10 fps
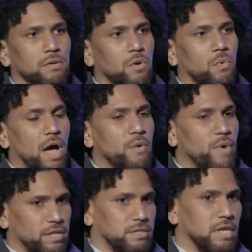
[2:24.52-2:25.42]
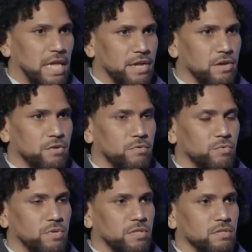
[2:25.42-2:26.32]
Why waste, Alando?
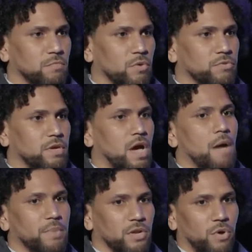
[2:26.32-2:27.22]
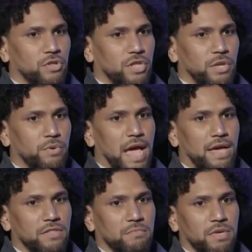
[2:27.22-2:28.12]
Was his most common question he would
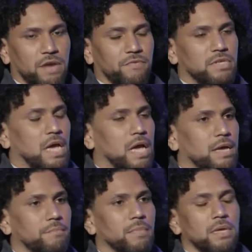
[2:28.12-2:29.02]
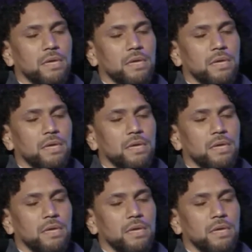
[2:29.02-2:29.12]
ask me every time